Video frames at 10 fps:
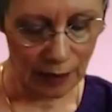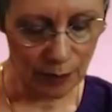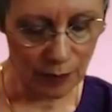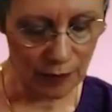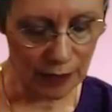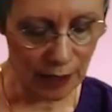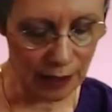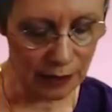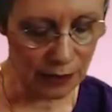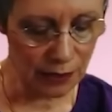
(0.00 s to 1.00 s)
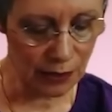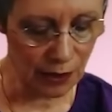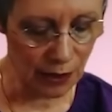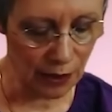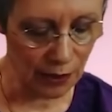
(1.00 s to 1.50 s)
Moving on to
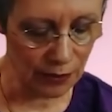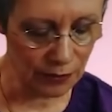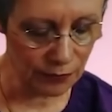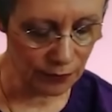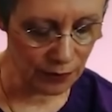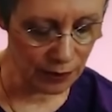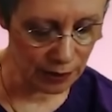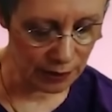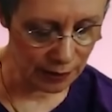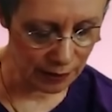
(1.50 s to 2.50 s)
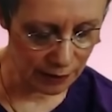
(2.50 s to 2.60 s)
her other foot,